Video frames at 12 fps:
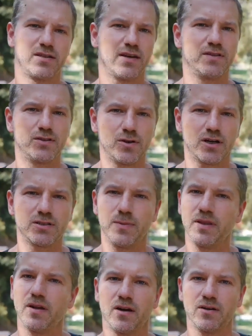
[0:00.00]
just have to trust
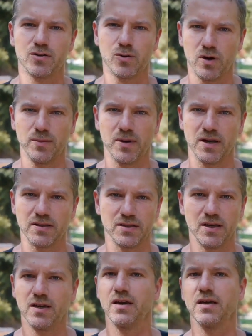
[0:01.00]
me that under 20
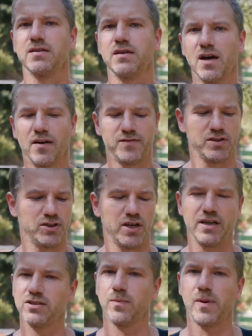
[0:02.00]
minutes is enough to
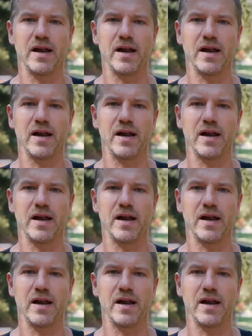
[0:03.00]
change your